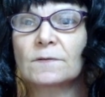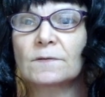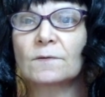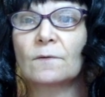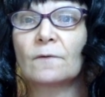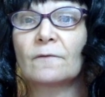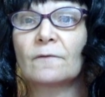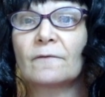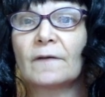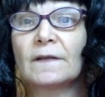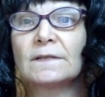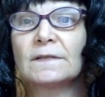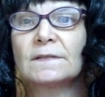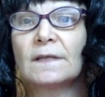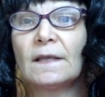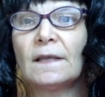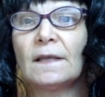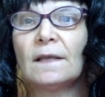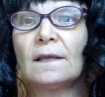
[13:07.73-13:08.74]
So if I
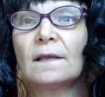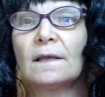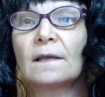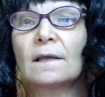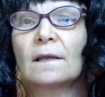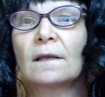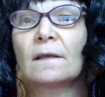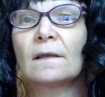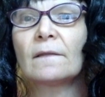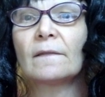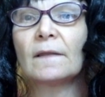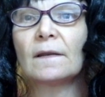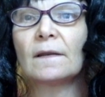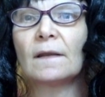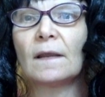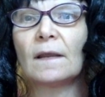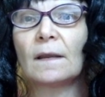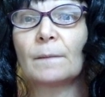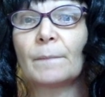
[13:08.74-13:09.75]
take,
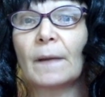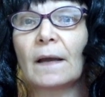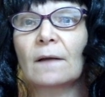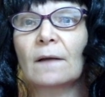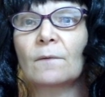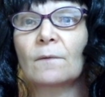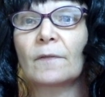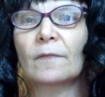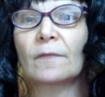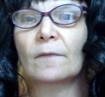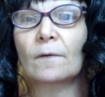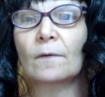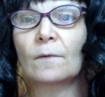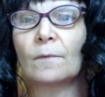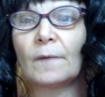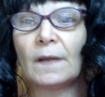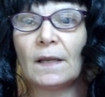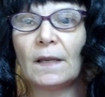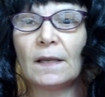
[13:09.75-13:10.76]
they take back with the
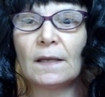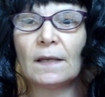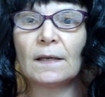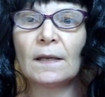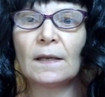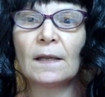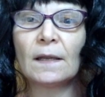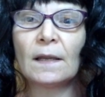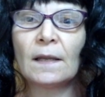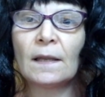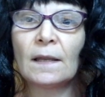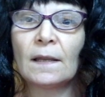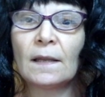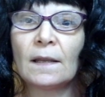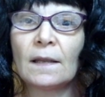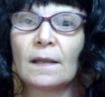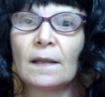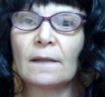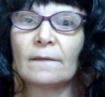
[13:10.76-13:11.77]
queen,
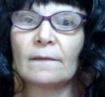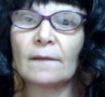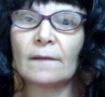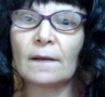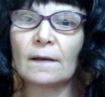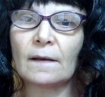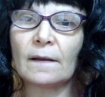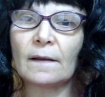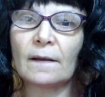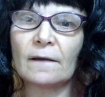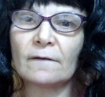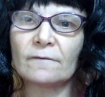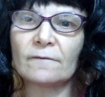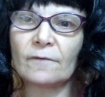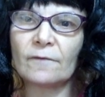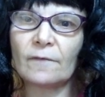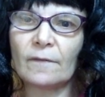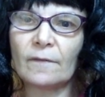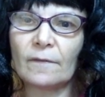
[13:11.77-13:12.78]
and then I
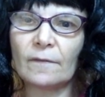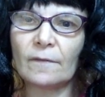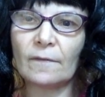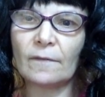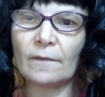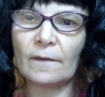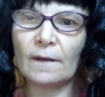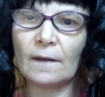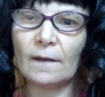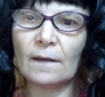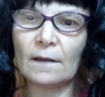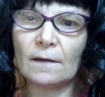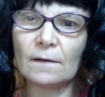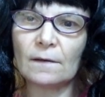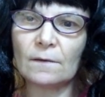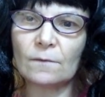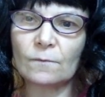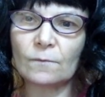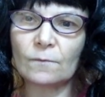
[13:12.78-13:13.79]
have the
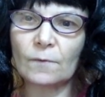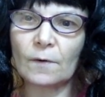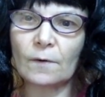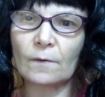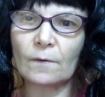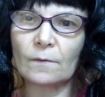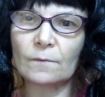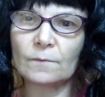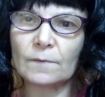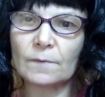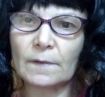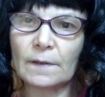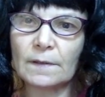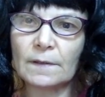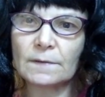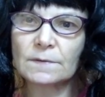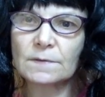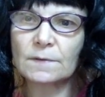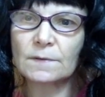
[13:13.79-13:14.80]
rook
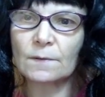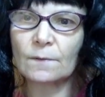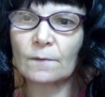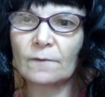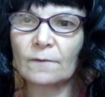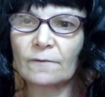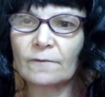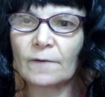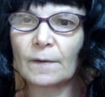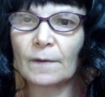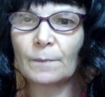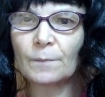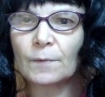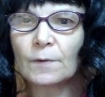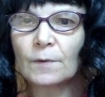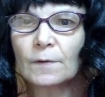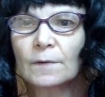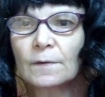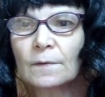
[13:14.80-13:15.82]
only. So if I
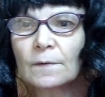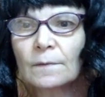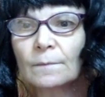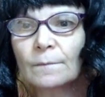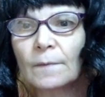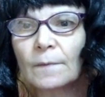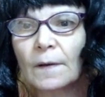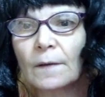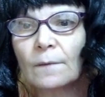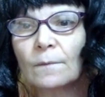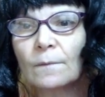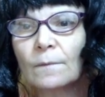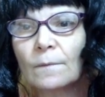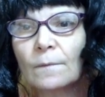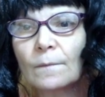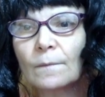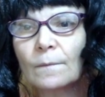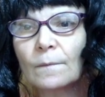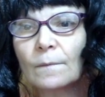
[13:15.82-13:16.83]
put my
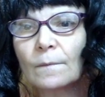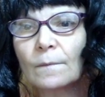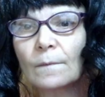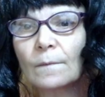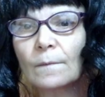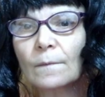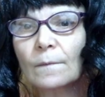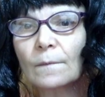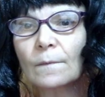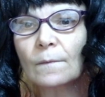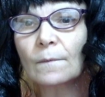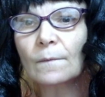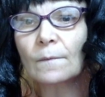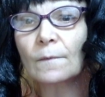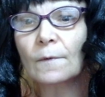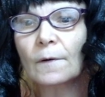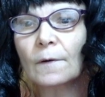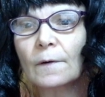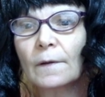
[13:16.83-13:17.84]

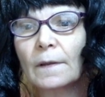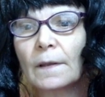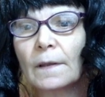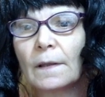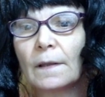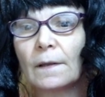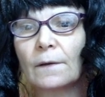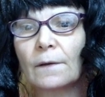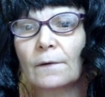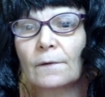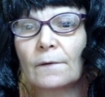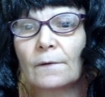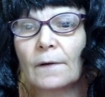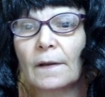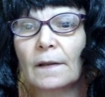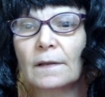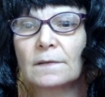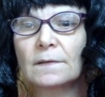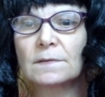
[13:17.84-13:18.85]
rook
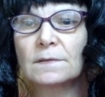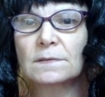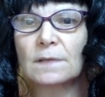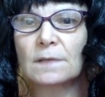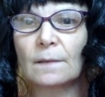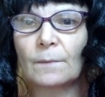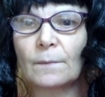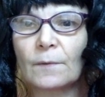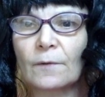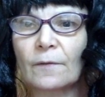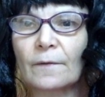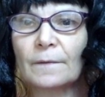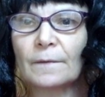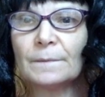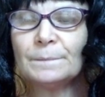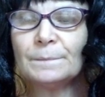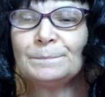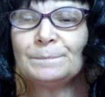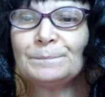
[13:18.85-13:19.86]
here, I can double
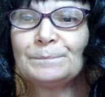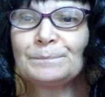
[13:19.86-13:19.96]
them.